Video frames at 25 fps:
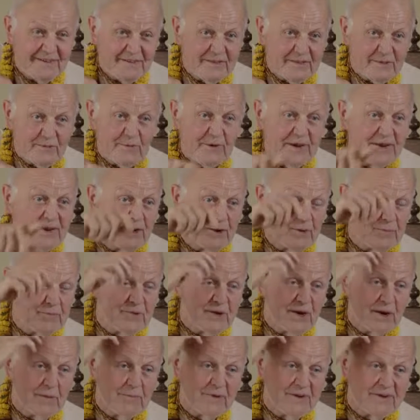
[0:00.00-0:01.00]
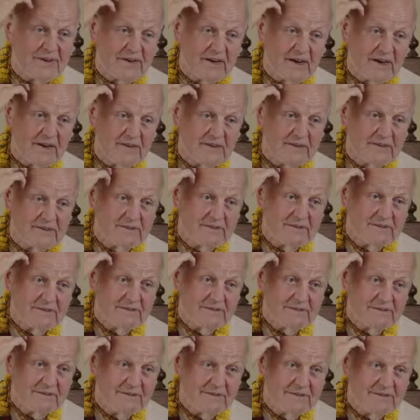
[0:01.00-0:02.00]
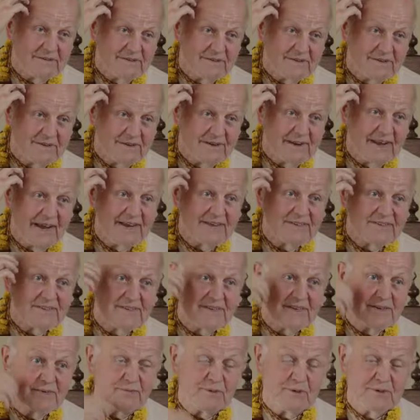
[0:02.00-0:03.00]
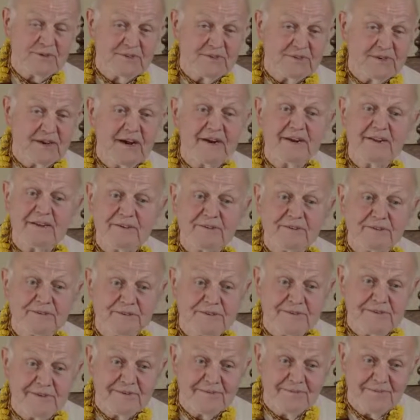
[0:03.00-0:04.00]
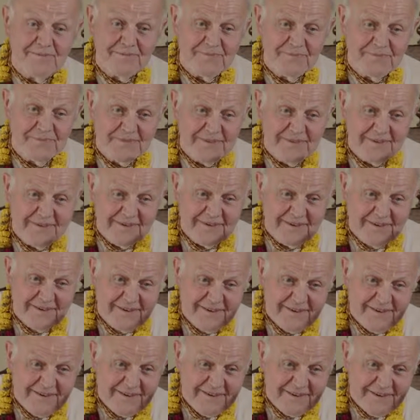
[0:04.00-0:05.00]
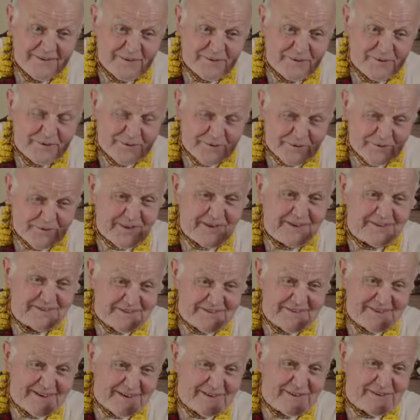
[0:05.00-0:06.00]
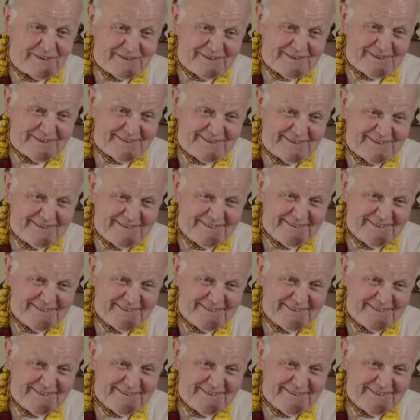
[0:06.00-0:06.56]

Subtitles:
the way how Prabhupada died. Last thing was Hare Krishna. So that's another thing,